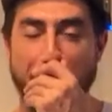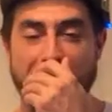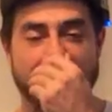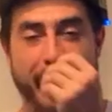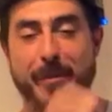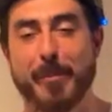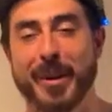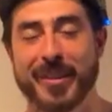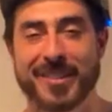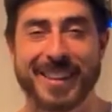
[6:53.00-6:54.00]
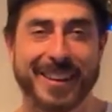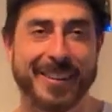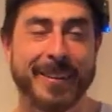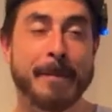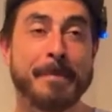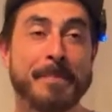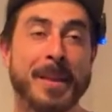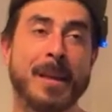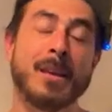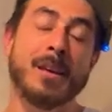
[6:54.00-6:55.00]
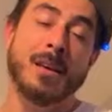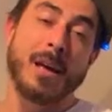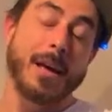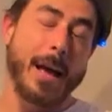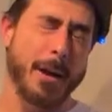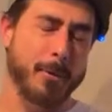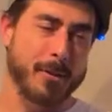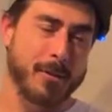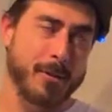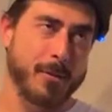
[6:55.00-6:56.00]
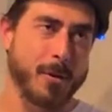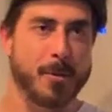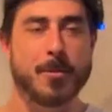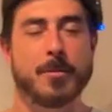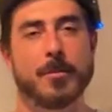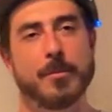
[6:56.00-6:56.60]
felt kind of embarrassed later. Anyways, so